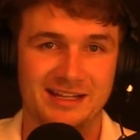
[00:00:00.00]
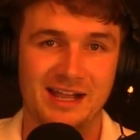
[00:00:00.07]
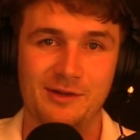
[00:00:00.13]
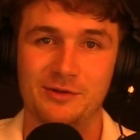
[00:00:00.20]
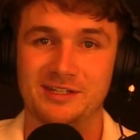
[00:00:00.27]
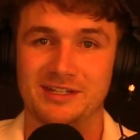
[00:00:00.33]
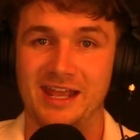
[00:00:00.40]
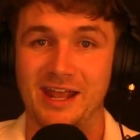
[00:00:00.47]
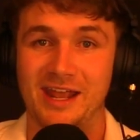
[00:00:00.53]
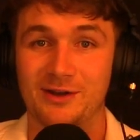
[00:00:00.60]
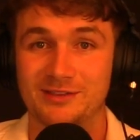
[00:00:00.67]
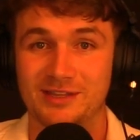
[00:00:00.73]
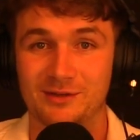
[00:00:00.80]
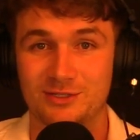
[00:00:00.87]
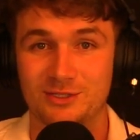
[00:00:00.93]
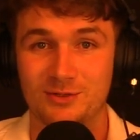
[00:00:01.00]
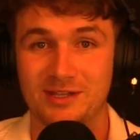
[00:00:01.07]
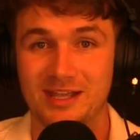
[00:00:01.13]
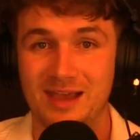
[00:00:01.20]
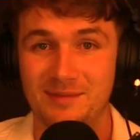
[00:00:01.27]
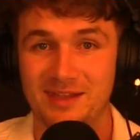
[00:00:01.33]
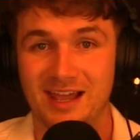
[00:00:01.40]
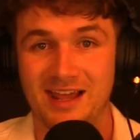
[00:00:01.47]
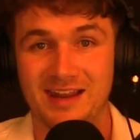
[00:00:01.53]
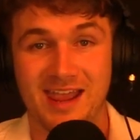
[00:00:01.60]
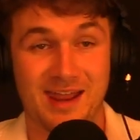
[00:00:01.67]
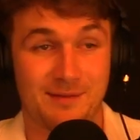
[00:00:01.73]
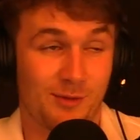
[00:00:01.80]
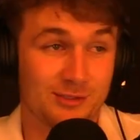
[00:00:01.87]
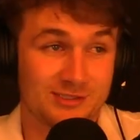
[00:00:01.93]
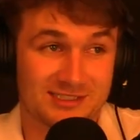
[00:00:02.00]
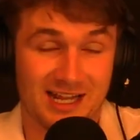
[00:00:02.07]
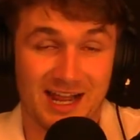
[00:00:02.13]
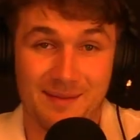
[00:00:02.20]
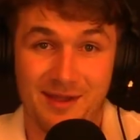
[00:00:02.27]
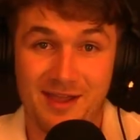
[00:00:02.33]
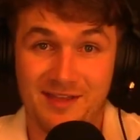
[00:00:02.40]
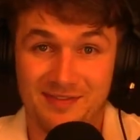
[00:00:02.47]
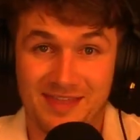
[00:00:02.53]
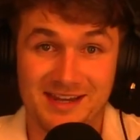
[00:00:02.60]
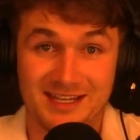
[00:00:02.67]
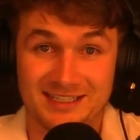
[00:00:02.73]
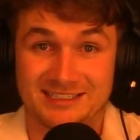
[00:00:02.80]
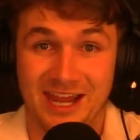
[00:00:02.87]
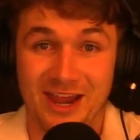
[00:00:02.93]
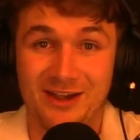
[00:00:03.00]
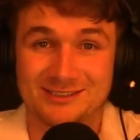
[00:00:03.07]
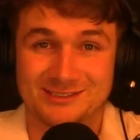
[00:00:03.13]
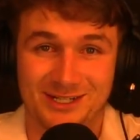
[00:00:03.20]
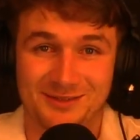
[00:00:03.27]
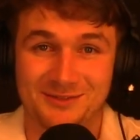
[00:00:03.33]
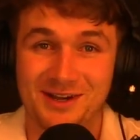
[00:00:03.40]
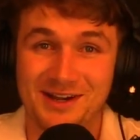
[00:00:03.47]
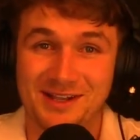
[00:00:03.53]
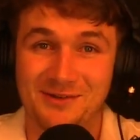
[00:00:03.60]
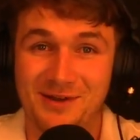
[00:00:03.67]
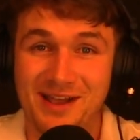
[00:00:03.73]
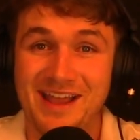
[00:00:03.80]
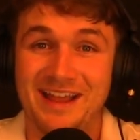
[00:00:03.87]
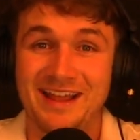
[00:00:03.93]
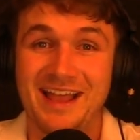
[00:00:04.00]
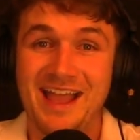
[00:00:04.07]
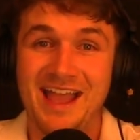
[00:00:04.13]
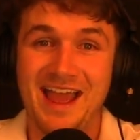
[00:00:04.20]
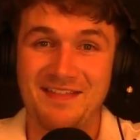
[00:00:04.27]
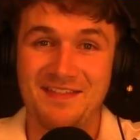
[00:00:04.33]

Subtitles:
Like I wouldn't care if they were shooting at me. And most of the time they'd get scared and start running away.